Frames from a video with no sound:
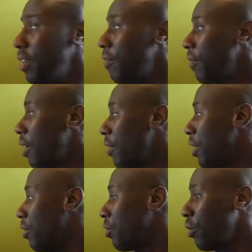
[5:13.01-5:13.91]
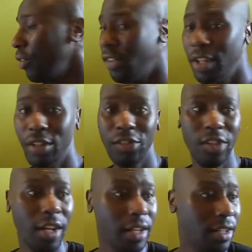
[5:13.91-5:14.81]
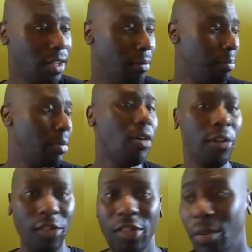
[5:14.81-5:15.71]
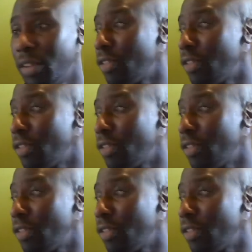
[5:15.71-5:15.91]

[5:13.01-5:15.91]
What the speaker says: your father, your daughter, your son, your boss, and so on.